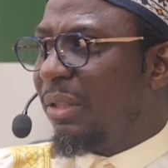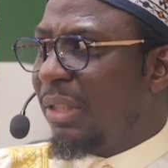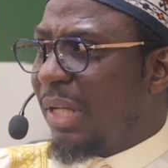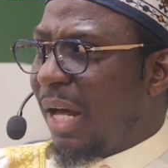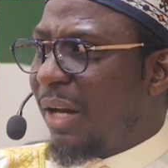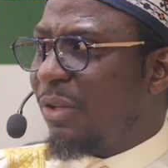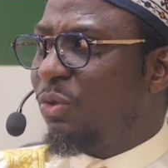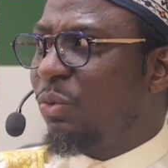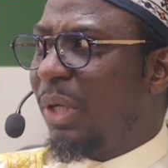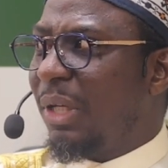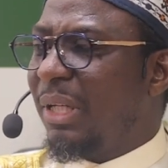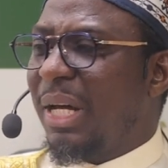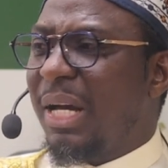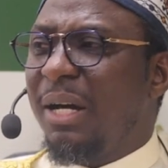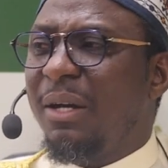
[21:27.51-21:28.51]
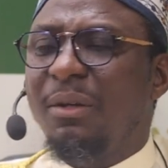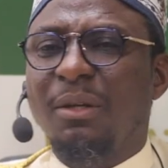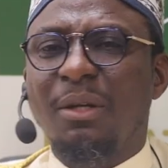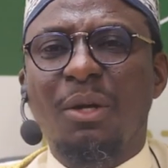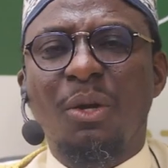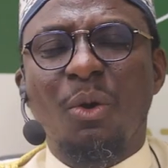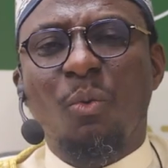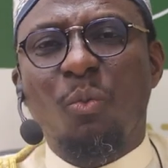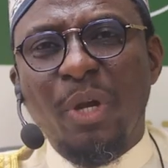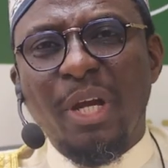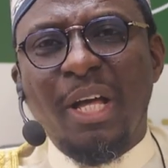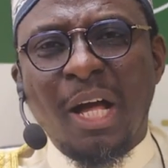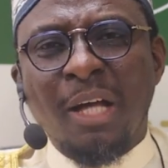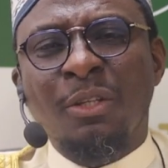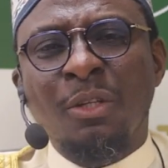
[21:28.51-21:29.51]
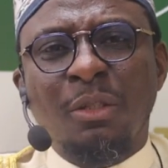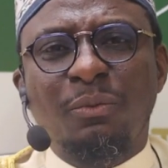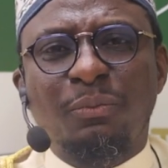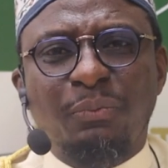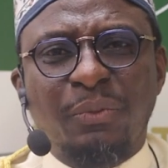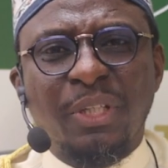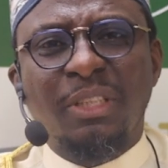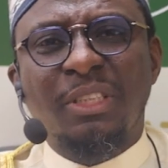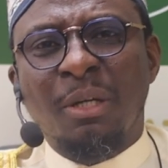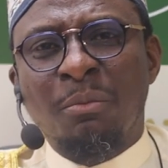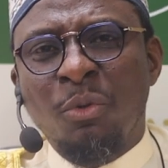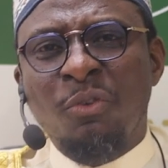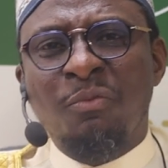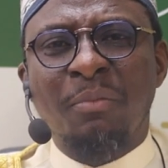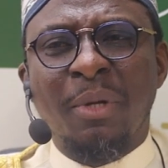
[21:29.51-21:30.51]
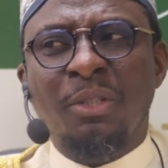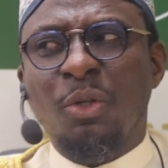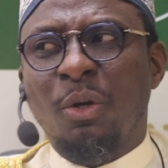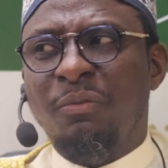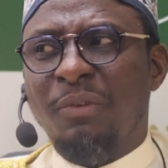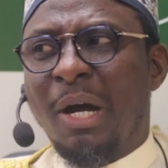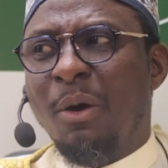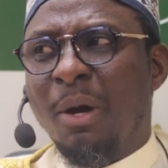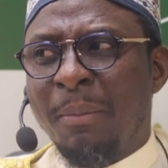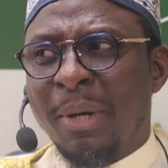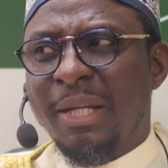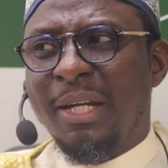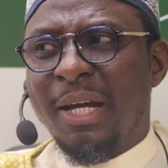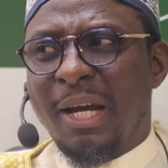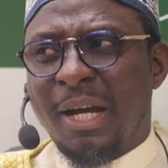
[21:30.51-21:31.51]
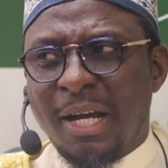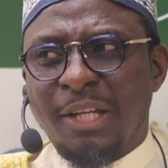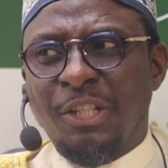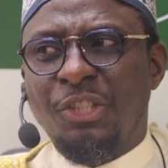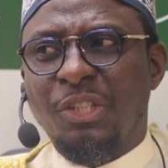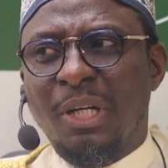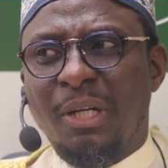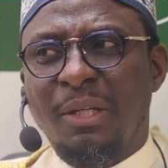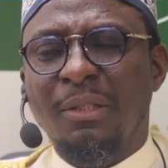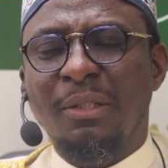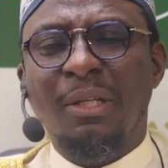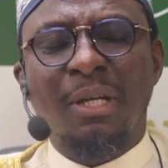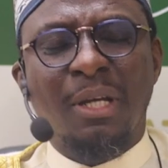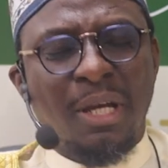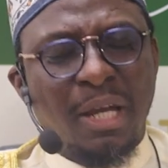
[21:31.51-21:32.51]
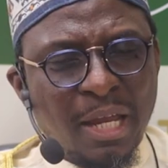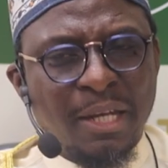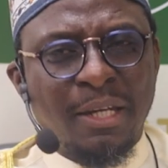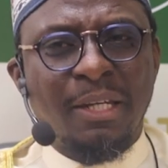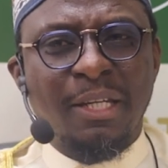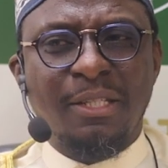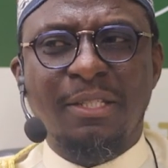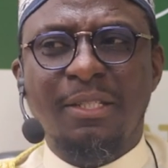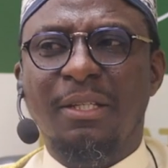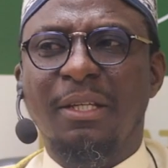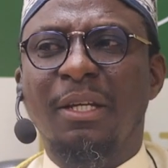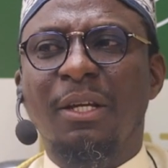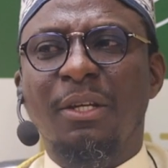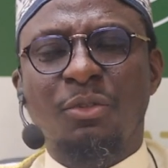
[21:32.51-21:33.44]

Ya Rasulallah, we cannot feel the movement of our mother Aisha in this.